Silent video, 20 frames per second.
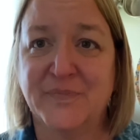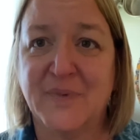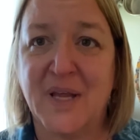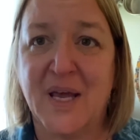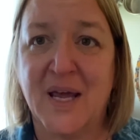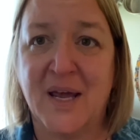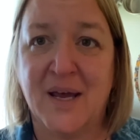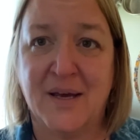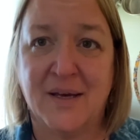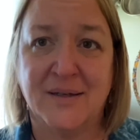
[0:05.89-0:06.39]

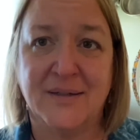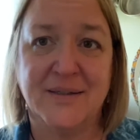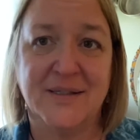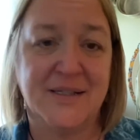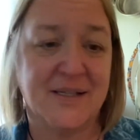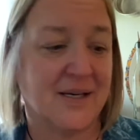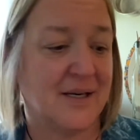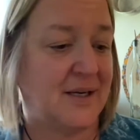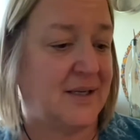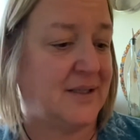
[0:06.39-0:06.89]
And
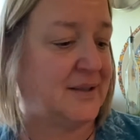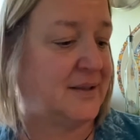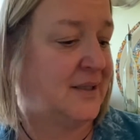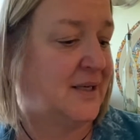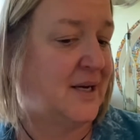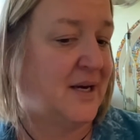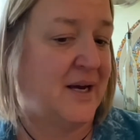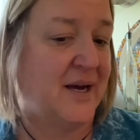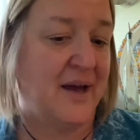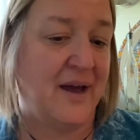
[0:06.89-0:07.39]

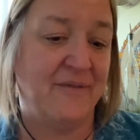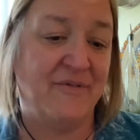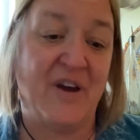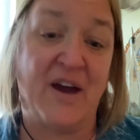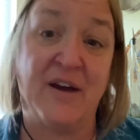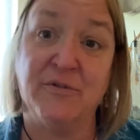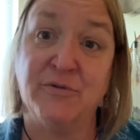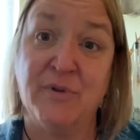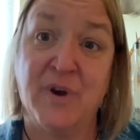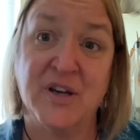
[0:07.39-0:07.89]
I've
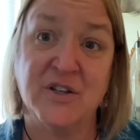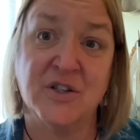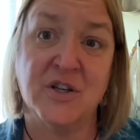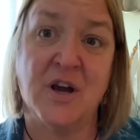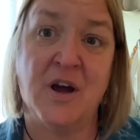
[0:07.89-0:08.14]
had Russia